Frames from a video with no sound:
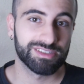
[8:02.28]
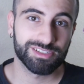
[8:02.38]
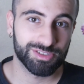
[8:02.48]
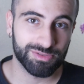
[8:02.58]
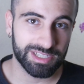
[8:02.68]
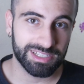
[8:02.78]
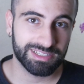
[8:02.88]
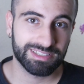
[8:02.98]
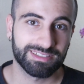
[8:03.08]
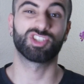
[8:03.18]
on the
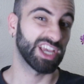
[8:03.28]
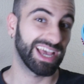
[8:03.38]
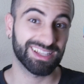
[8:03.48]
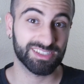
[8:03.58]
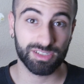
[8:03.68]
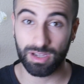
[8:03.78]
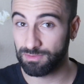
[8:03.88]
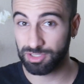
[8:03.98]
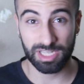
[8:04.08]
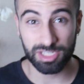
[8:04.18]
street, chats,
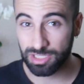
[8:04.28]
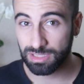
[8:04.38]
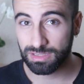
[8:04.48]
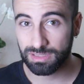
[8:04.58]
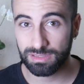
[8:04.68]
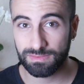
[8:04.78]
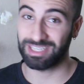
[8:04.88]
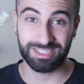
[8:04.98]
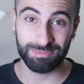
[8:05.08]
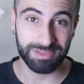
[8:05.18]
conversations,
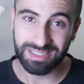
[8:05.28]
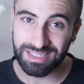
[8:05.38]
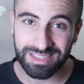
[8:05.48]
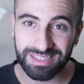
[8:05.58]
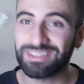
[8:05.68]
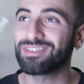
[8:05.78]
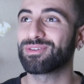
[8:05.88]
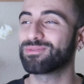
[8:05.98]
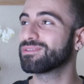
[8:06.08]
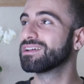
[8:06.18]
ChatGPT,
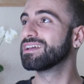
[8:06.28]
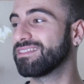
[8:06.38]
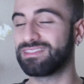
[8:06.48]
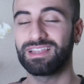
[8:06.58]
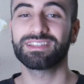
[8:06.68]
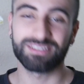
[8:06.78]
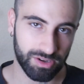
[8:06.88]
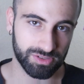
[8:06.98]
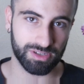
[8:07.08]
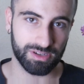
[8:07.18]
the list
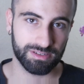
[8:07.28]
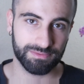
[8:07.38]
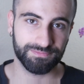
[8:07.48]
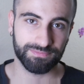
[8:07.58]
goes on.